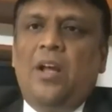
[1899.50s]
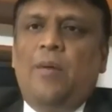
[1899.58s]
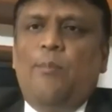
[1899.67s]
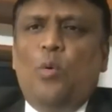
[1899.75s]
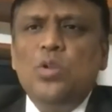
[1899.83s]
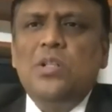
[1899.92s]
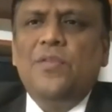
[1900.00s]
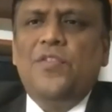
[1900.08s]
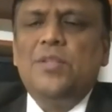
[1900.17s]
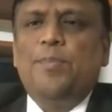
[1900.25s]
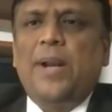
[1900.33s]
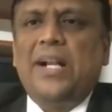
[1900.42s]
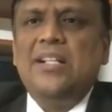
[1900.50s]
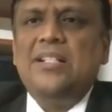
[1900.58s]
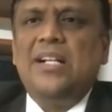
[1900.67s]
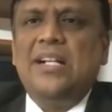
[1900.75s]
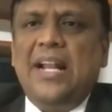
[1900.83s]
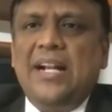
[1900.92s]
Most of us
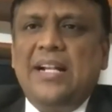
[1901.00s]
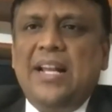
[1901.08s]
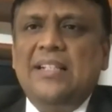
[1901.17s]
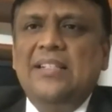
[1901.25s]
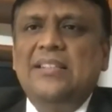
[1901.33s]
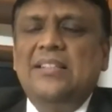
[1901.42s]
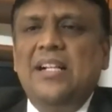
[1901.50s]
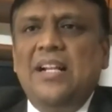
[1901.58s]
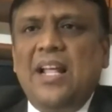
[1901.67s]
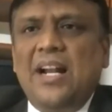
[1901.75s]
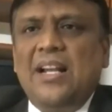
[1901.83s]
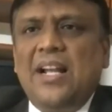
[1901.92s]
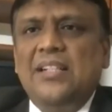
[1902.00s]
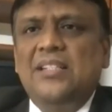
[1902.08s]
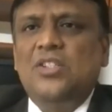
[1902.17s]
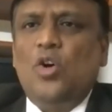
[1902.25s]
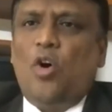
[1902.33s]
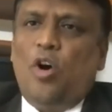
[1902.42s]
practice in direct taxes, indirect
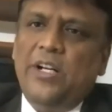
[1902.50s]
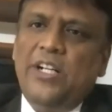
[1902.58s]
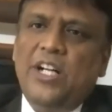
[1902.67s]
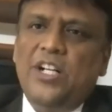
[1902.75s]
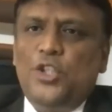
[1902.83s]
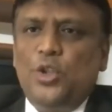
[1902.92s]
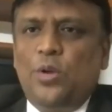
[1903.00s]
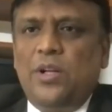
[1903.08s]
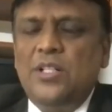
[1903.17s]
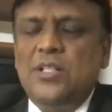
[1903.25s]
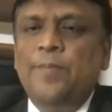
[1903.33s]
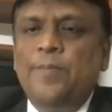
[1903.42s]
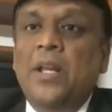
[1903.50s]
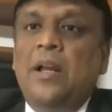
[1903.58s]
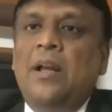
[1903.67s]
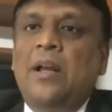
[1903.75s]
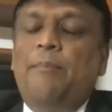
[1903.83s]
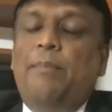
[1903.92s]
taxes, audit and assurance,
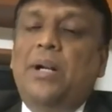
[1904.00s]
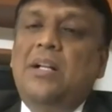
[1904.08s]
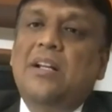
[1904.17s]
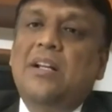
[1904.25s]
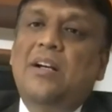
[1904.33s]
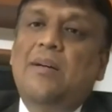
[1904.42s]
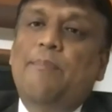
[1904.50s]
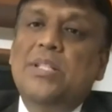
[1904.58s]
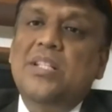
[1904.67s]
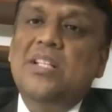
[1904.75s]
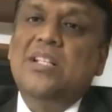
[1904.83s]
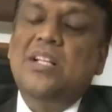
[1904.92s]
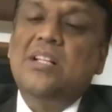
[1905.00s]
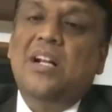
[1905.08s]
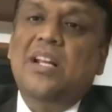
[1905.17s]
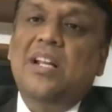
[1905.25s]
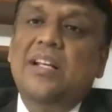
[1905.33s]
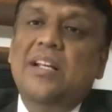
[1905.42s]
but business
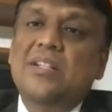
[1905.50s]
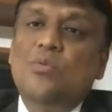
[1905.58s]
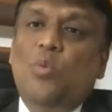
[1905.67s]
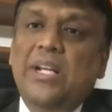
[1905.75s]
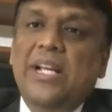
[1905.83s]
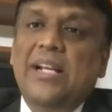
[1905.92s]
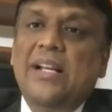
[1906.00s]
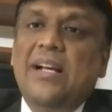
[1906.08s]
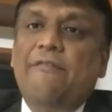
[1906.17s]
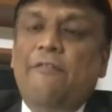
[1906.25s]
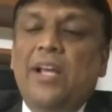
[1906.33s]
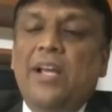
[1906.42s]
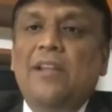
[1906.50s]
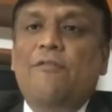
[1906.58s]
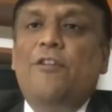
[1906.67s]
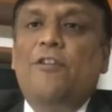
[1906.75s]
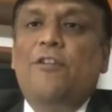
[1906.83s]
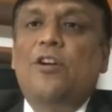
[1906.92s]
consulting is one area where
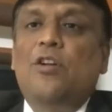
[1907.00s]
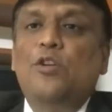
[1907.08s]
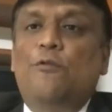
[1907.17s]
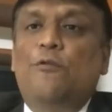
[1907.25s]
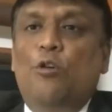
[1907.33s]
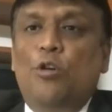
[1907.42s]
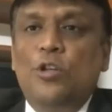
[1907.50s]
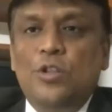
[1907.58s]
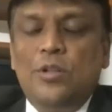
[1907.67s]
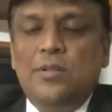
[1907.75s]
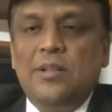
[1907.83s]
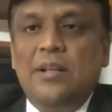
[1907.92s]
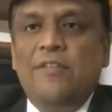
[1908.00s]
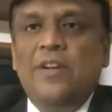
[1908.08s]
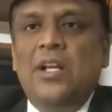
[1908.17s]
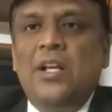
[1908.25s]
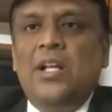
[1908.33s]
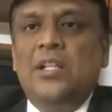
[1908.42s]
if at all you focus yourself,
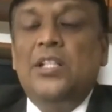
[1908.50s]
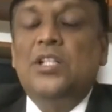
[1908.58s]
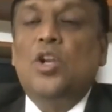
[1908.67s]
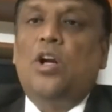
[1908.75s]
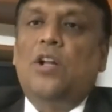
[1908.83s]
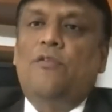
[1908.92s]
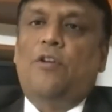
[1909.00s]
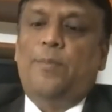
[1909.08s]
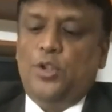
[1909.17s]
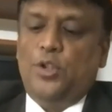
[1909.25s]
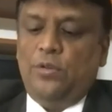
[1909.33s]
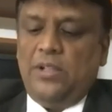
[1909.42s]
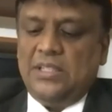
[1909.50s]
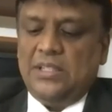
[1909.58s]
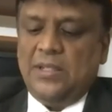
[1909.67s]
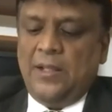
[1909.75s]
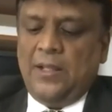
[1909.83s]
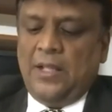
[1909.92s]
there's a lot of opportunities.
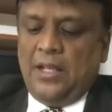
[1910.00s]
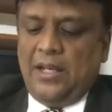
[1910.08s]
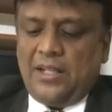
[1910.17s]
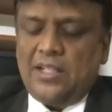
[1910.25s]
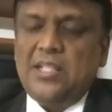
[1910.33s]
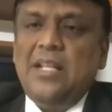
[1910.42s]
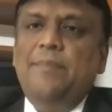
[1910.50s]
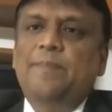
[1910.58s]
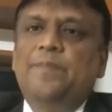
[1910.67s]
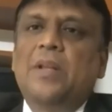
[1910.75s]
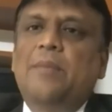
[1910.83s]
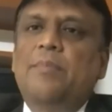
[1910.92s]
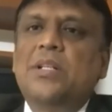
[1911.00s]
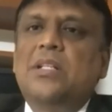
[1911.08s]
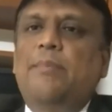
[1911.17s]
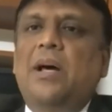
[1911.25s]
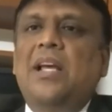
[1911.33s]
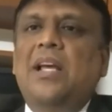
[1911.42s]
Let us say uh,
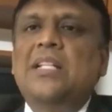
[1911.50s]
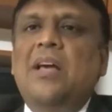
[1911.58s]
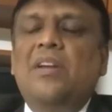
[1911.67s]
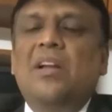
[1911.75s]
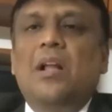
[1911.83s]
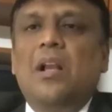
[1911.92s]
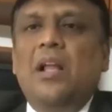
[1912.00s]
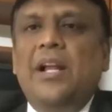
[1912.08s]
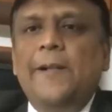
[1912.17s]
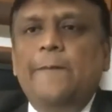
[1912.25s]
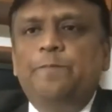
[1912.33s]
Mr. Bala is having a client